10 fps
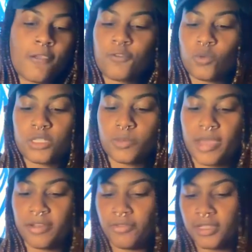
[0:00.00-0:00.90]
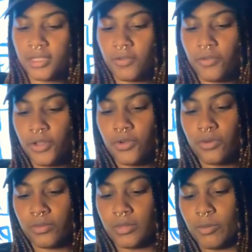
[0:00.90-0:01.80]
for what's manifesting for you.
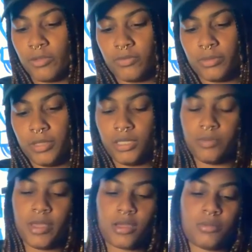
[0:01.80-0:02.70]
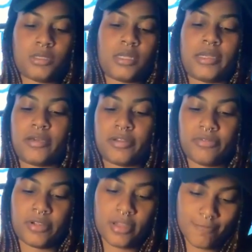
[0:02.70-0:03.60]
Let me flip these back upside down. I
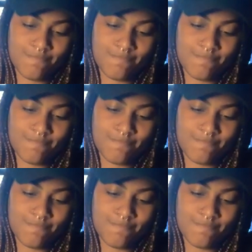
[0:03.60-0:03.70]
forgot.